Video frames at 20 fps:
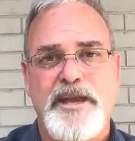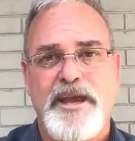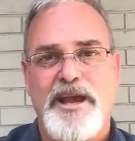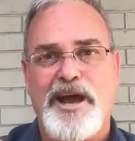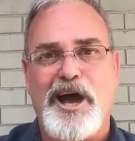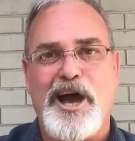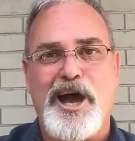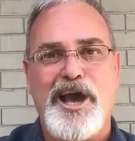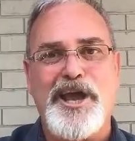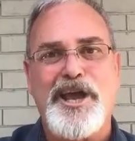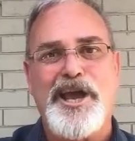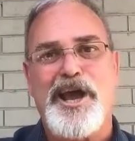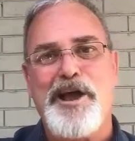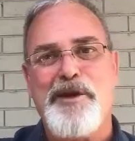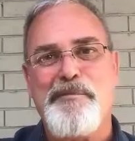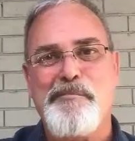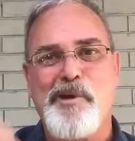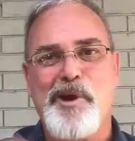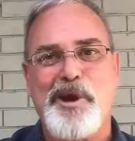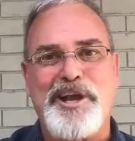Hi,
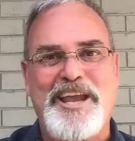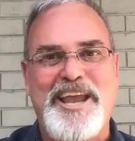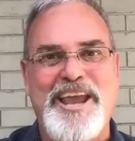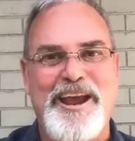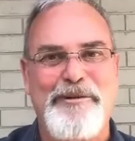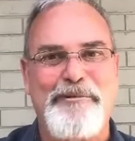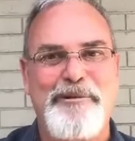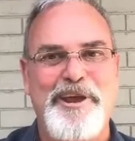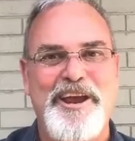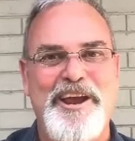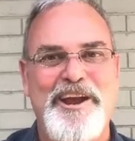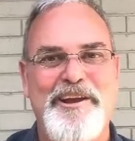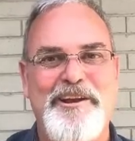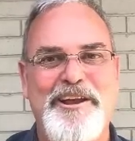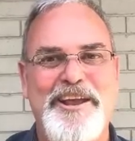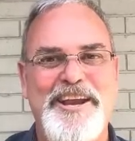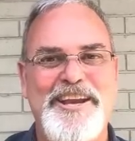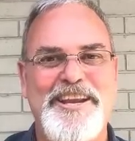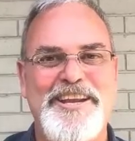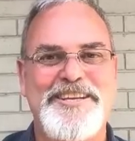I'm Mark Carrier,
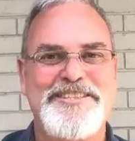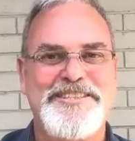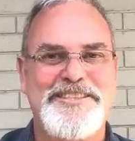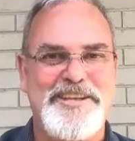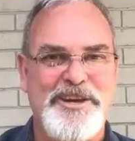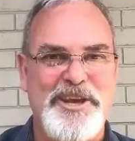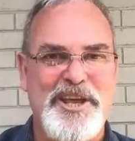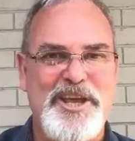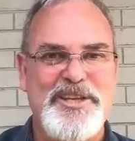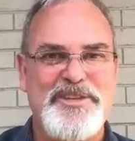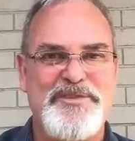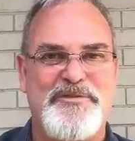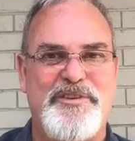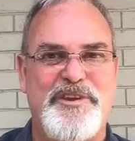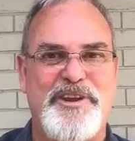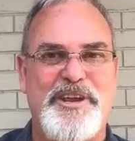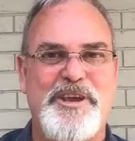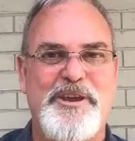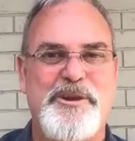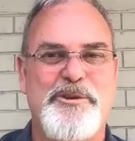and in today's
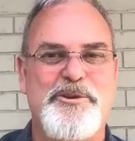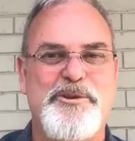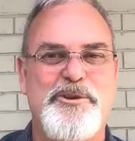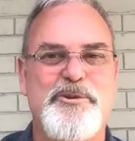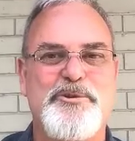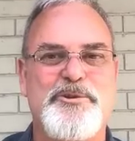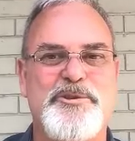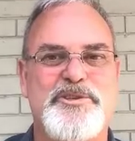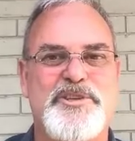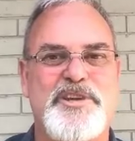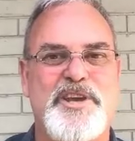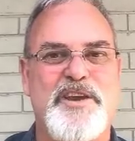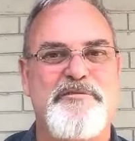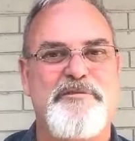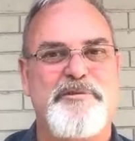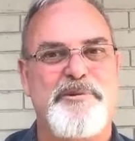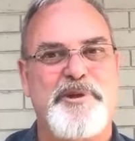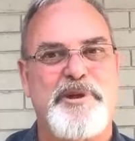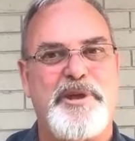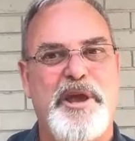video, you'll
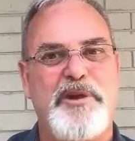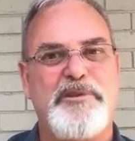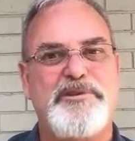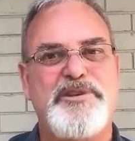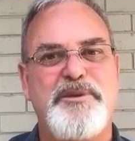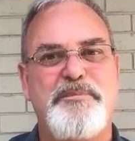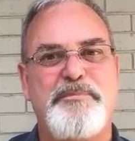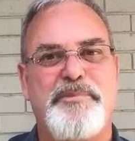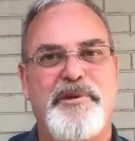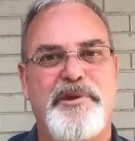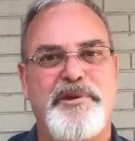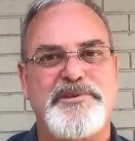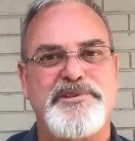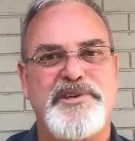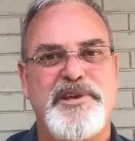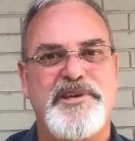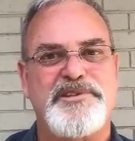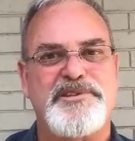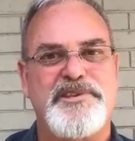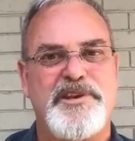discover a coaching
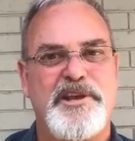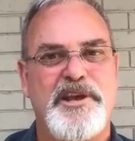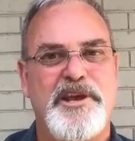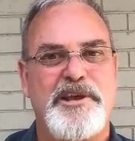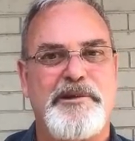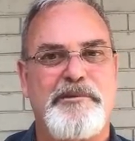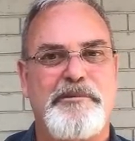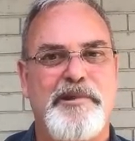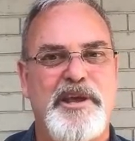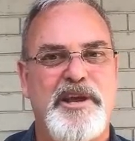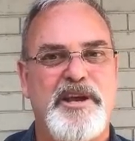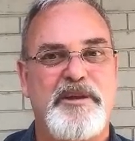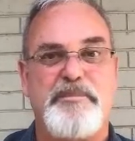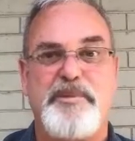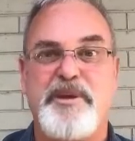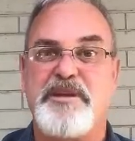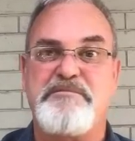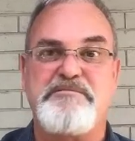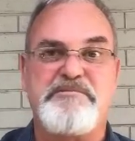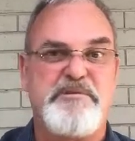process that I created
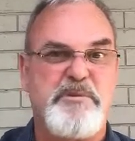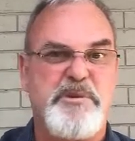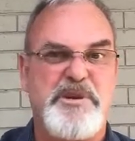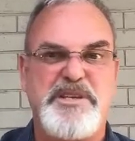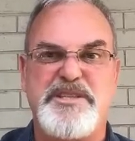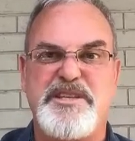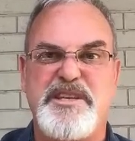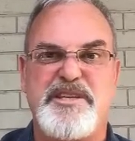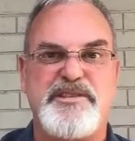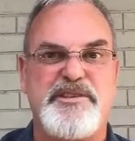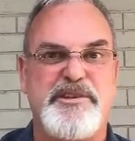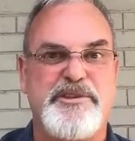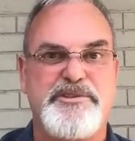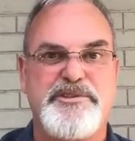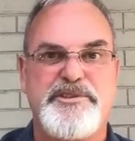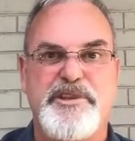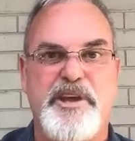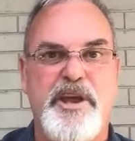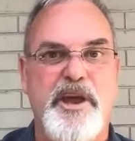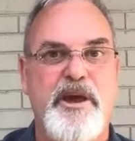about 26
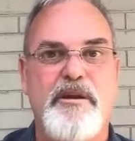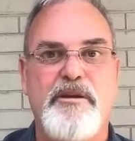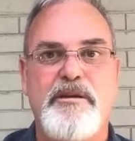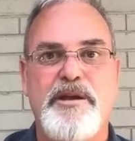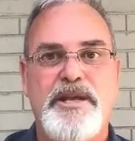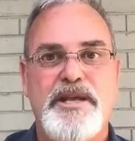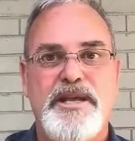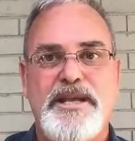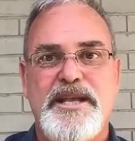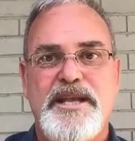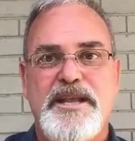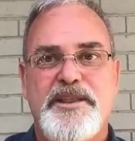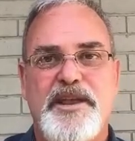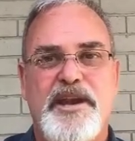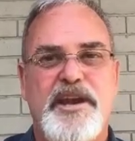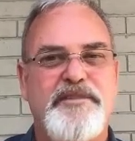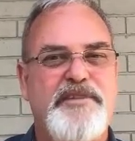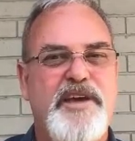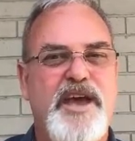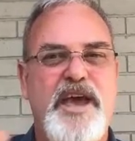years ago
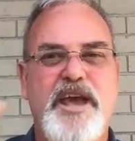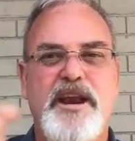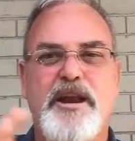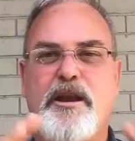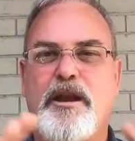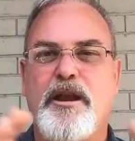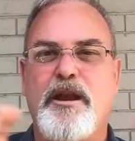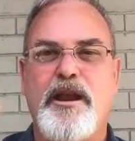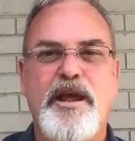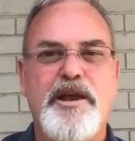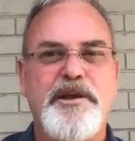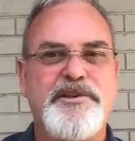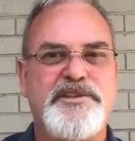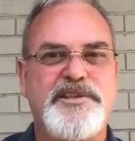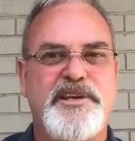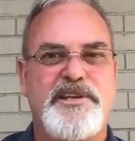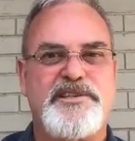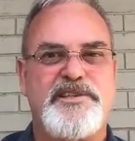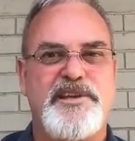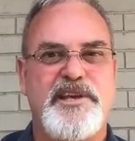that I've had a lot of
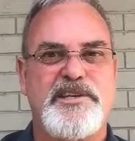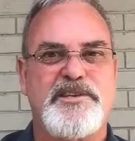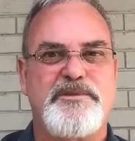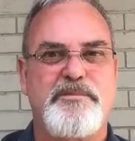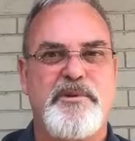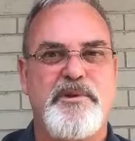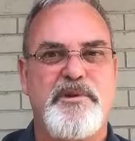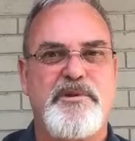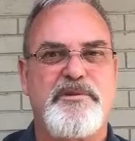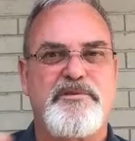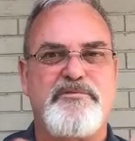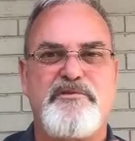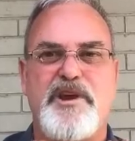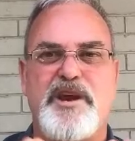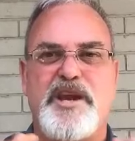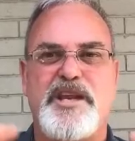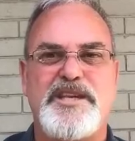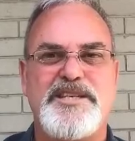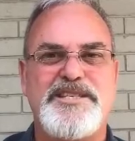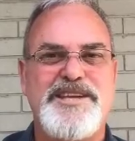success with,
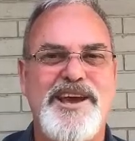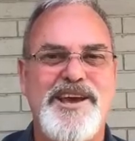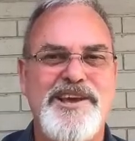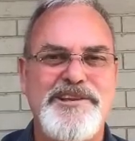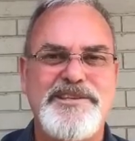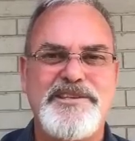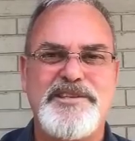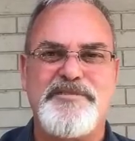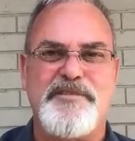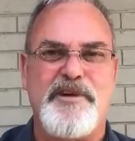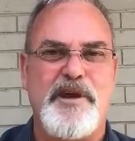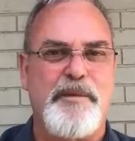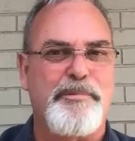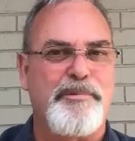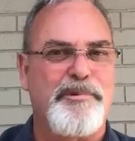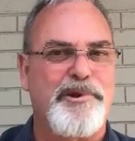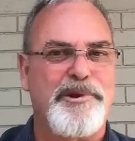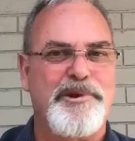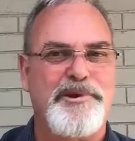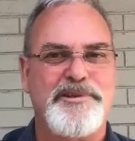training tons of
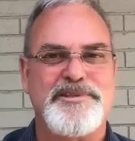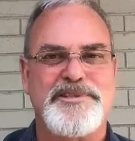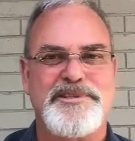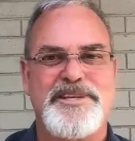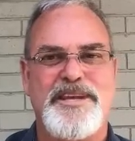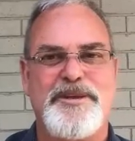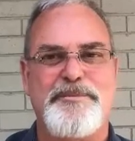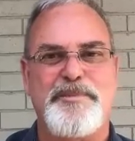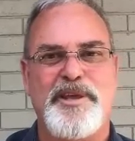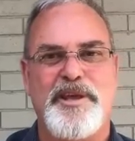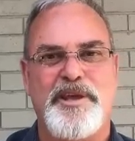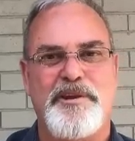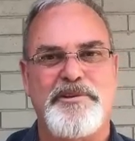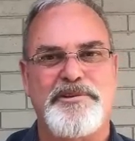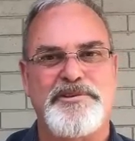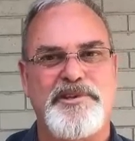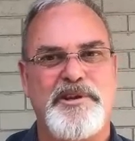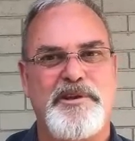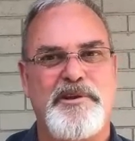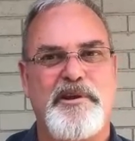operators, team
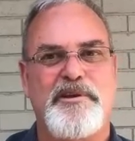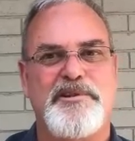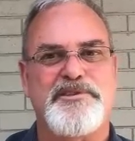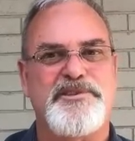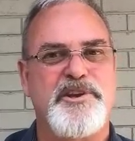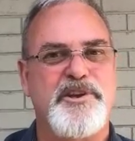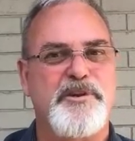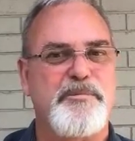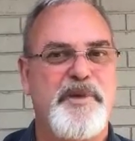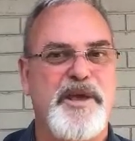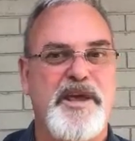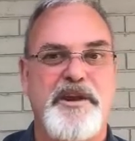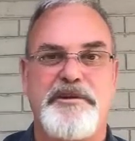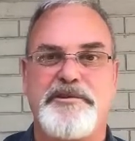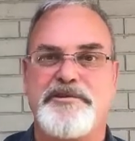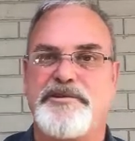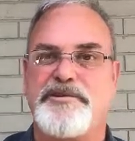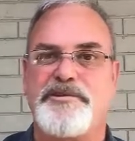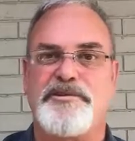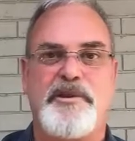leaders, and call center
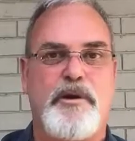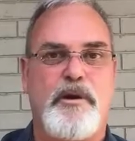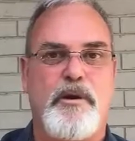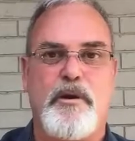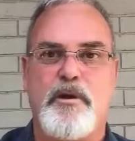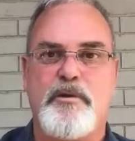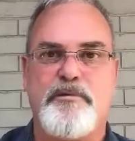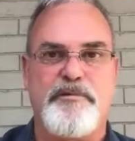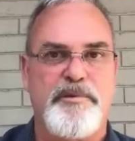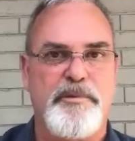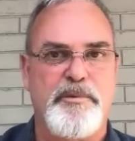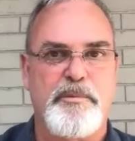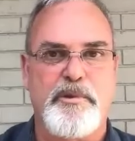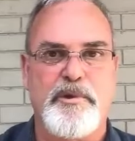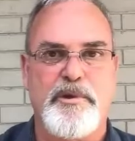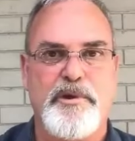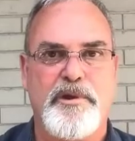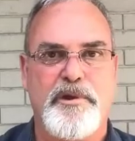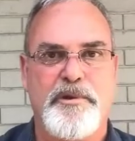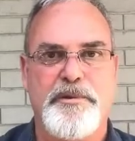managers all over the
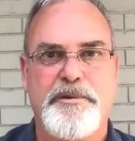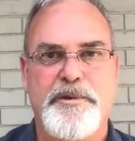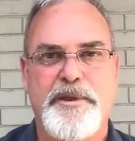world.